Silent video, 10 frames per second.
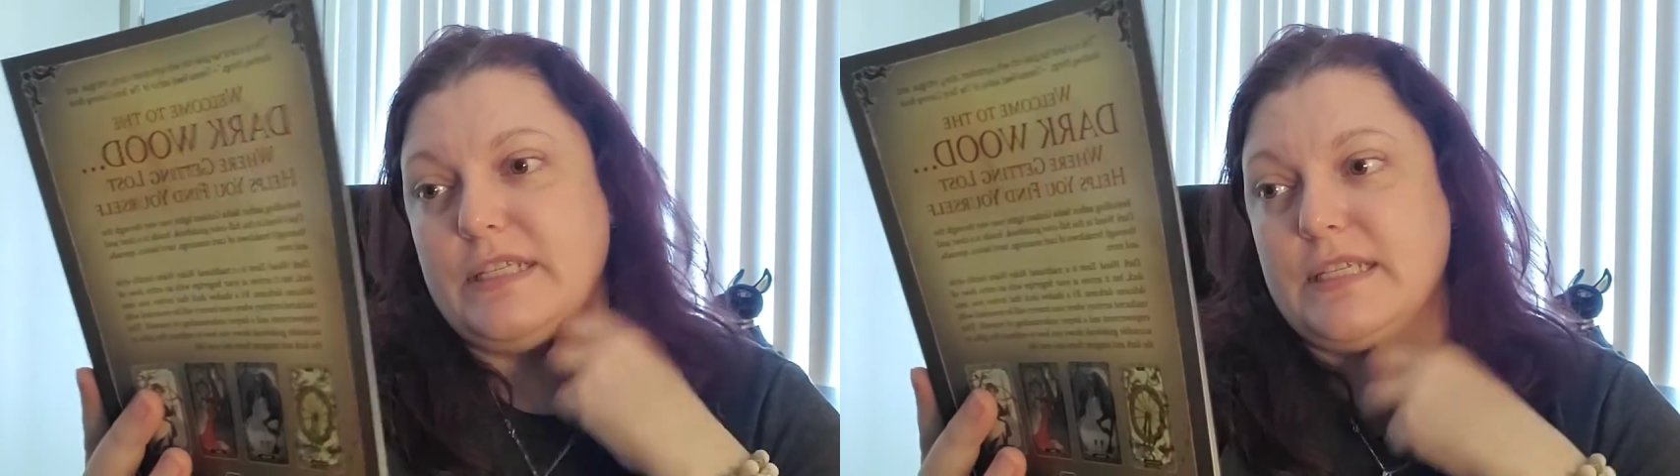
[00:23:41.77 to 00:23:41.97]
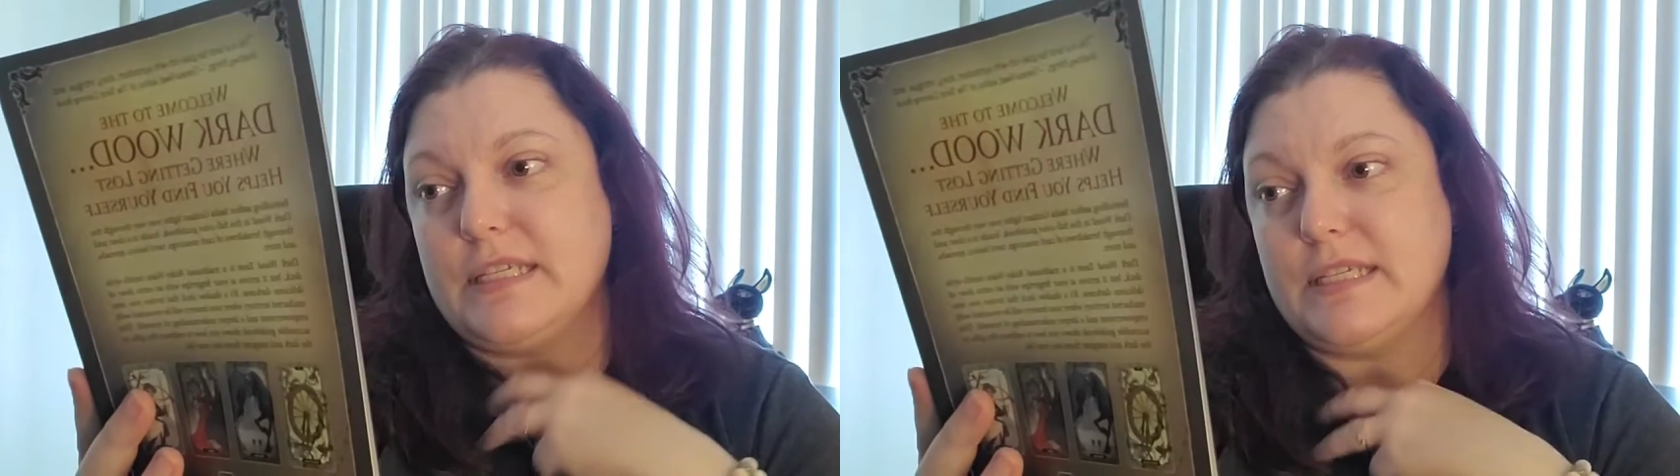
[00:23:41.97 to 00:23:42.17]

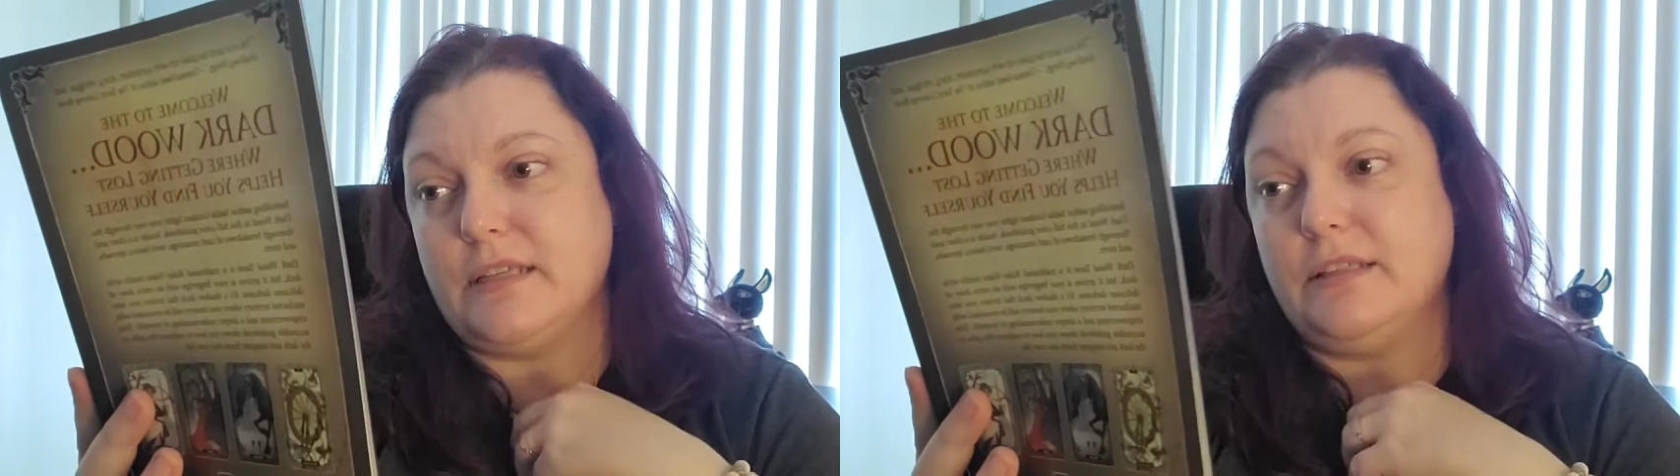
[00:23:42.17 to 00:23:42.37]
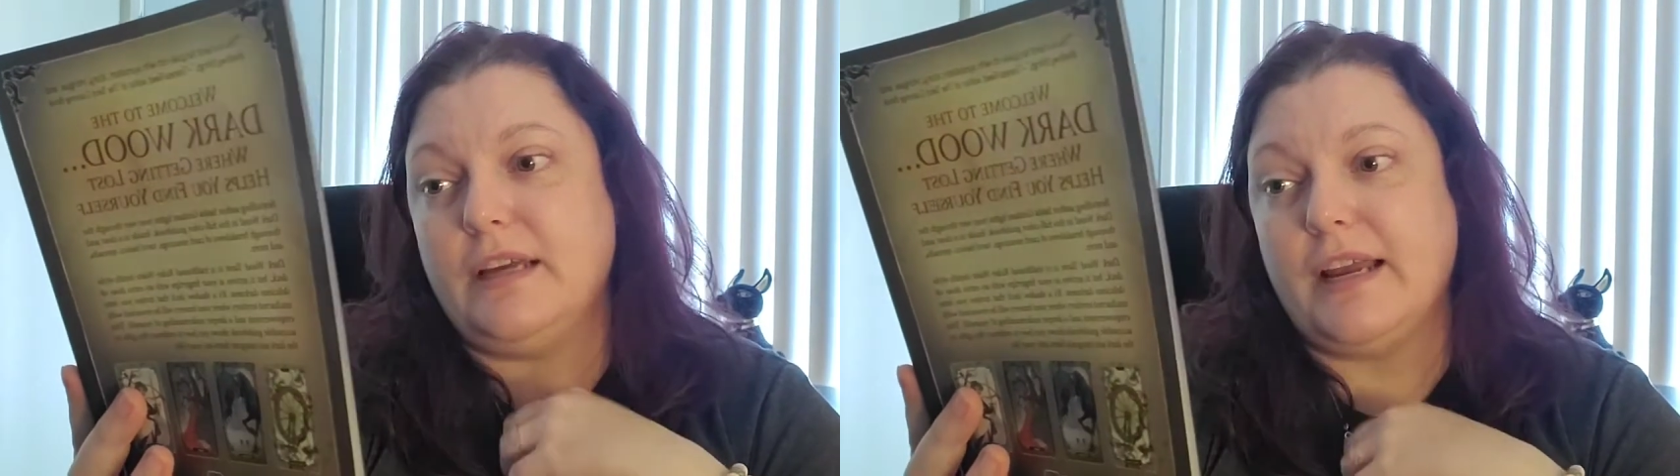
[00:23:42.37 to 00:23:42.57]
and sees
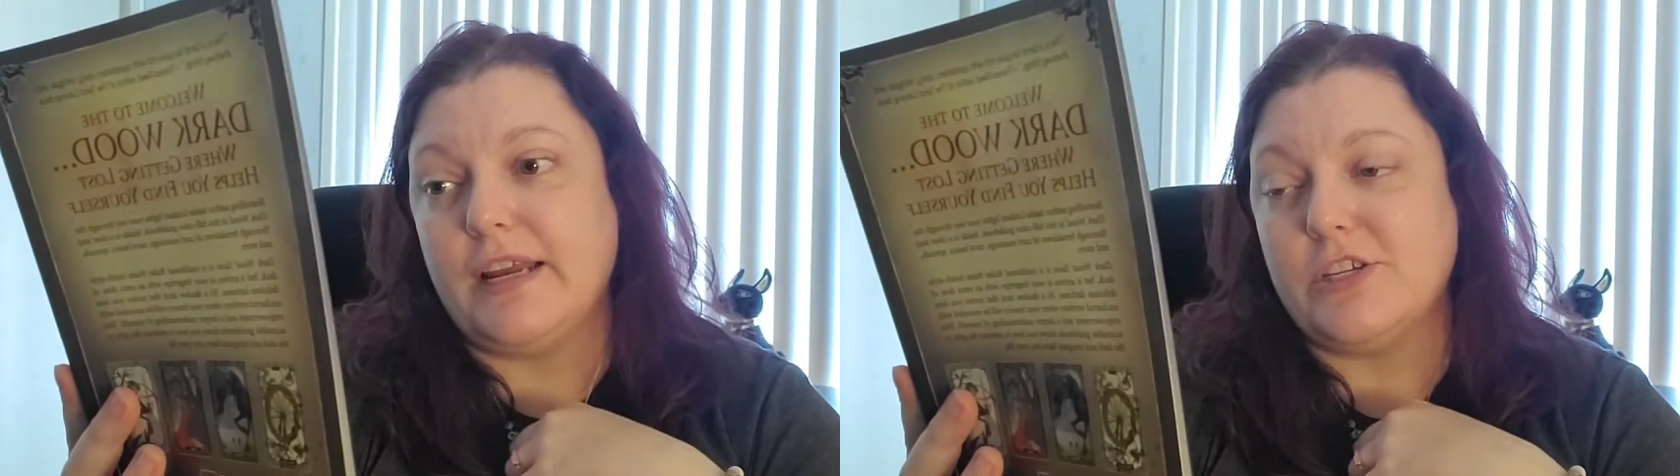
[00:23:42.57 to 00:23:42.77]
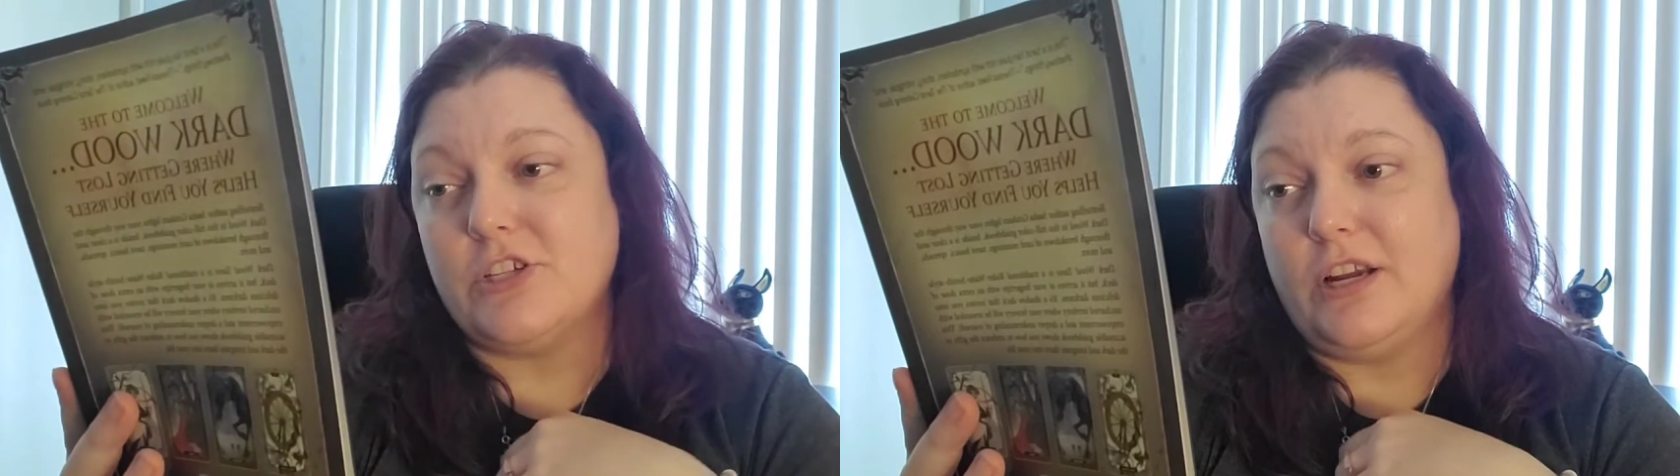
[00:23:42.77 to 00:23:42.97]
a
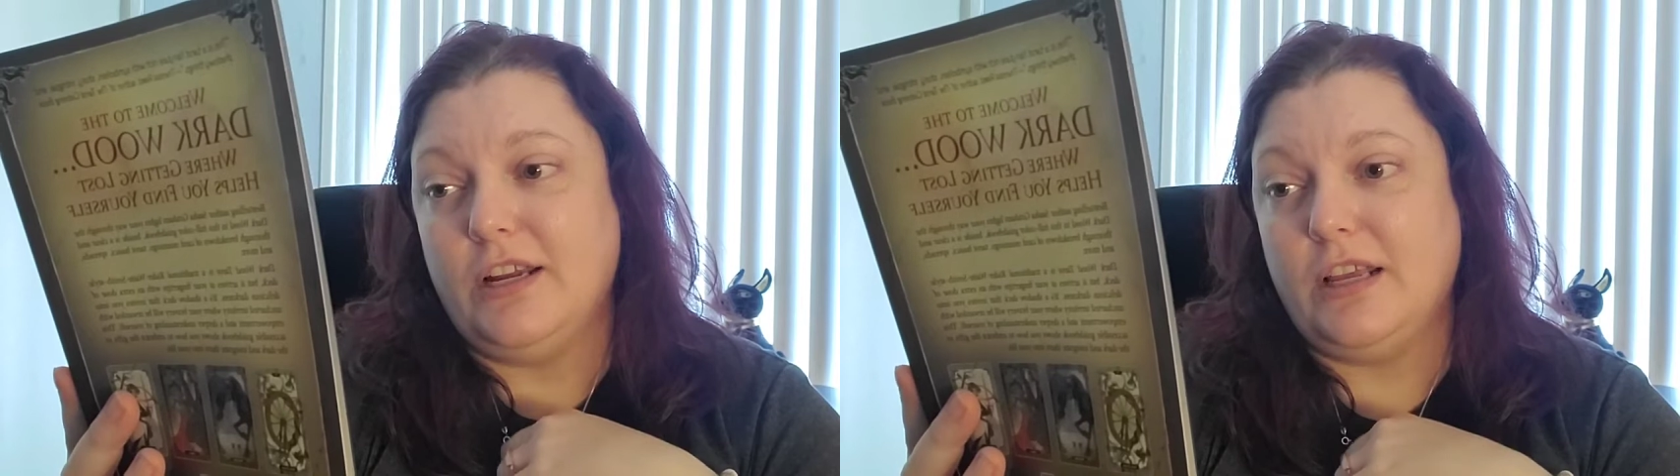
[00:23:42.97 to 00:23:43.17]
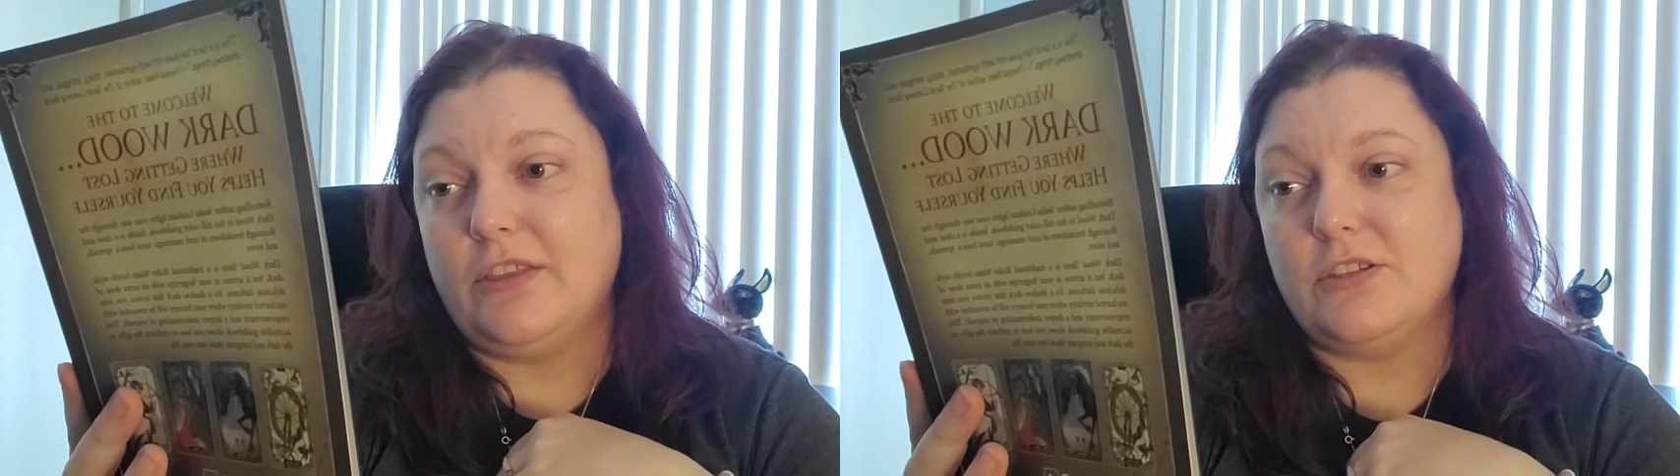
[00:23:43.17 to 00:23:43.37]
light
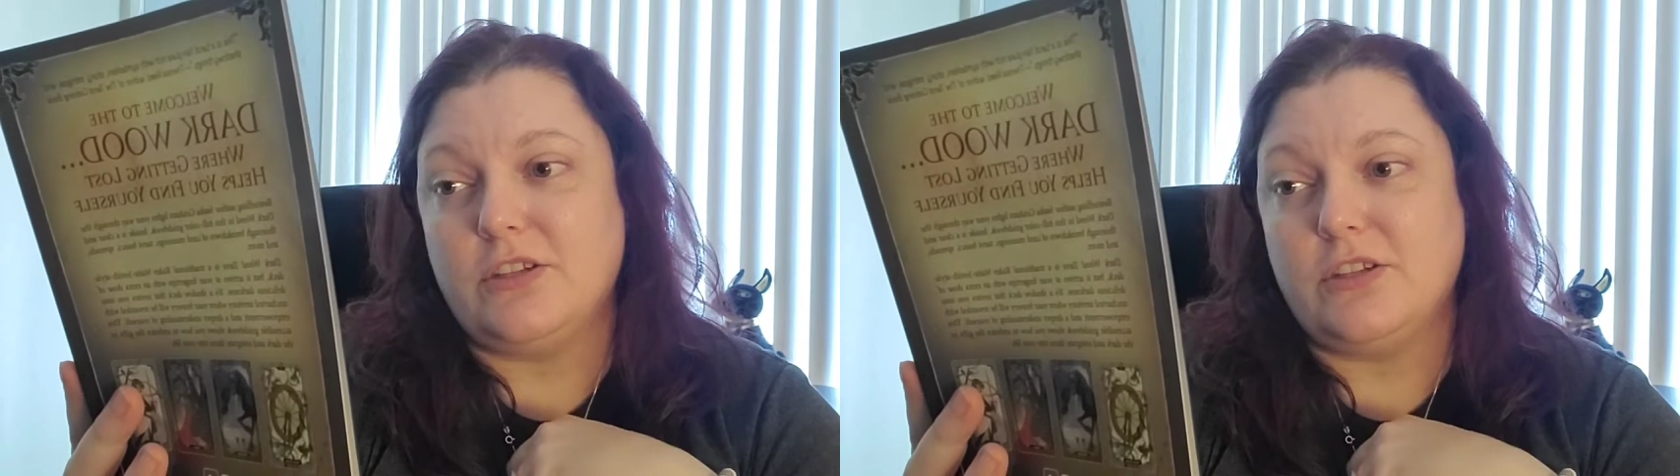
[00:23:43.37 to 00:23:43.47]
shining in